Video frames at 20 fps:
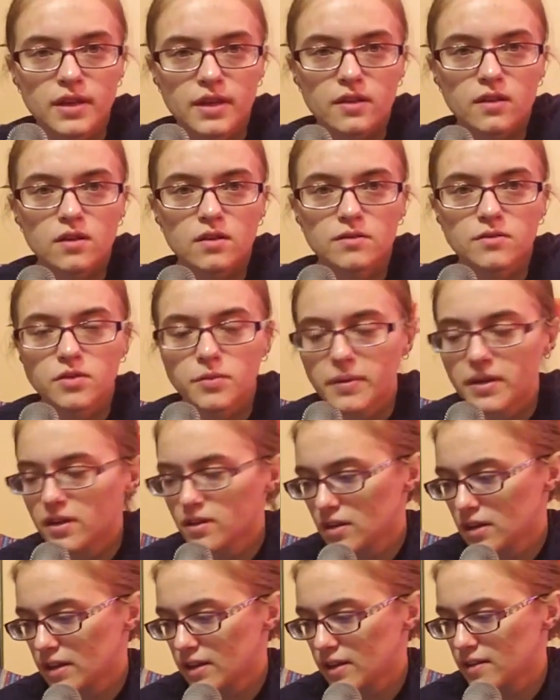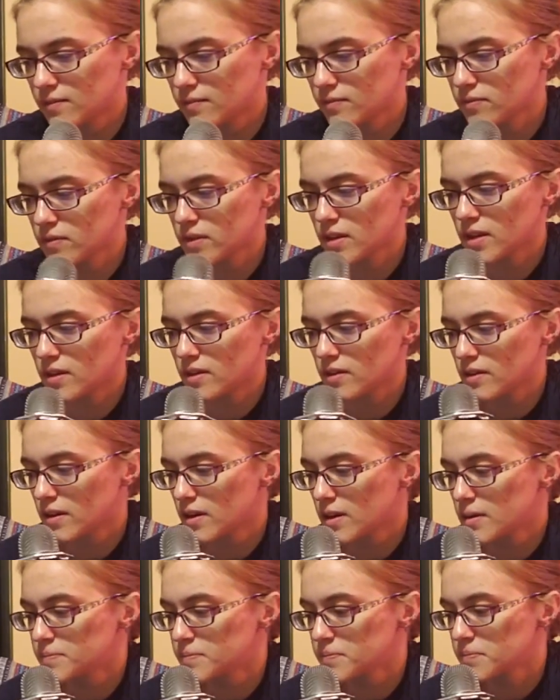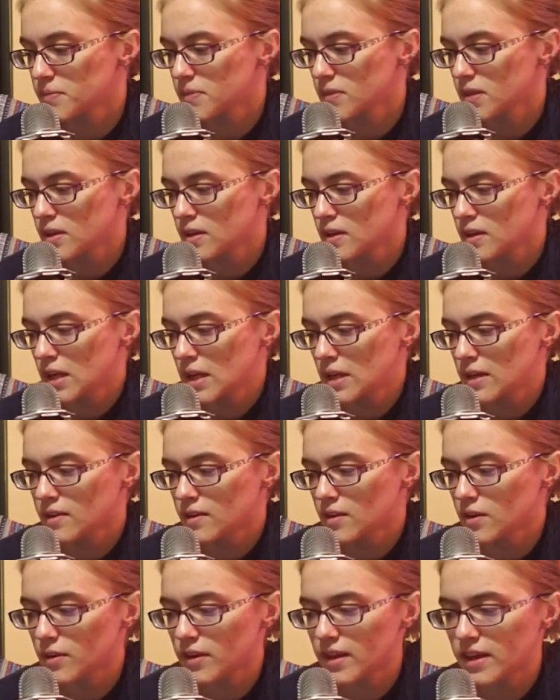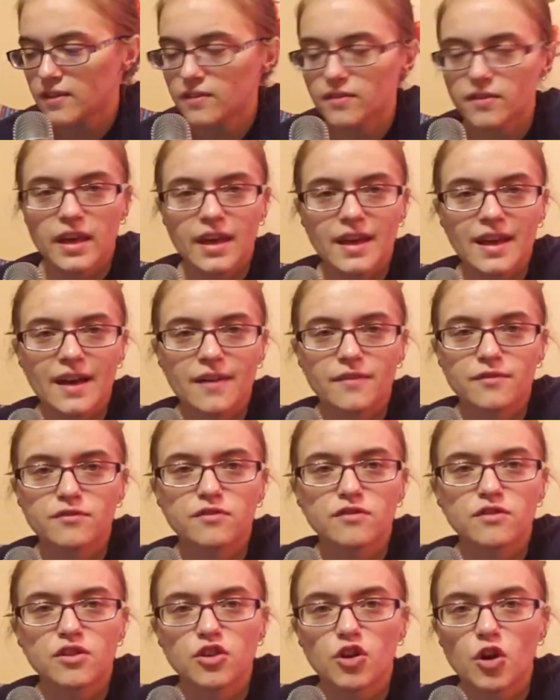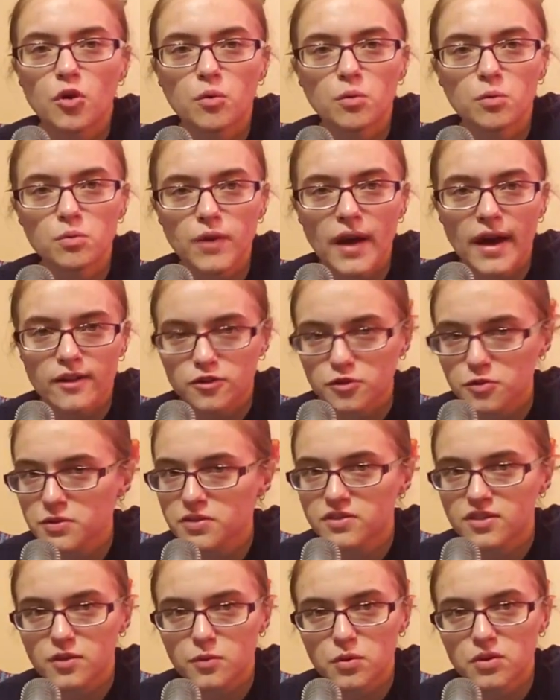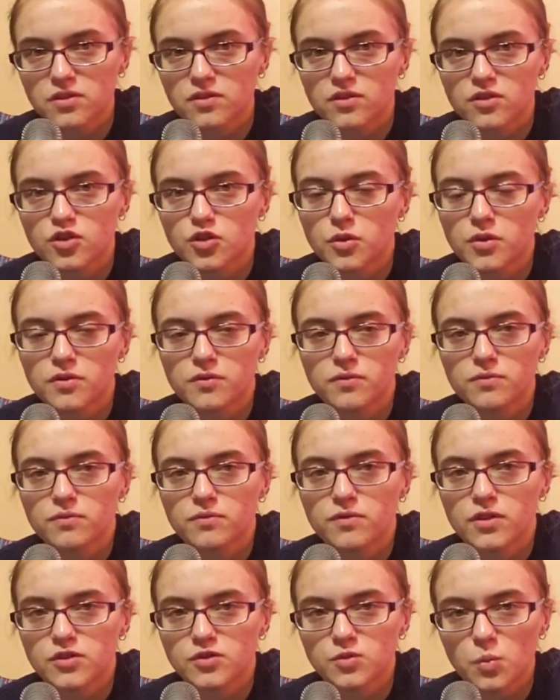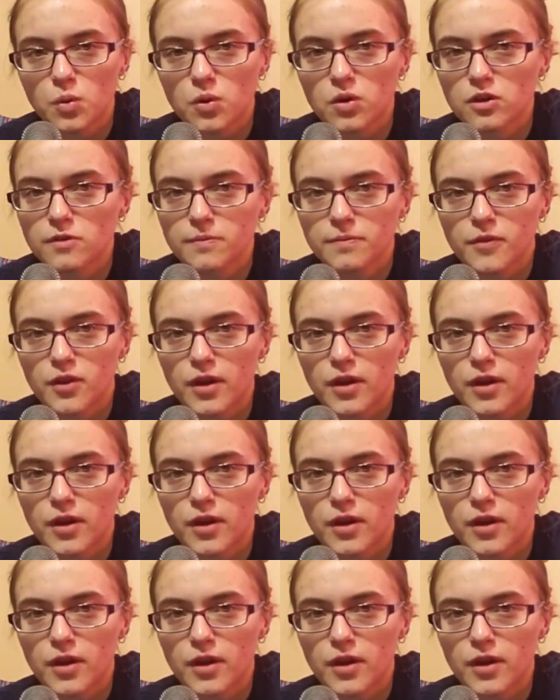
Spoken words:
kill to be young again, and you know, they have no altruistic reason to join this war.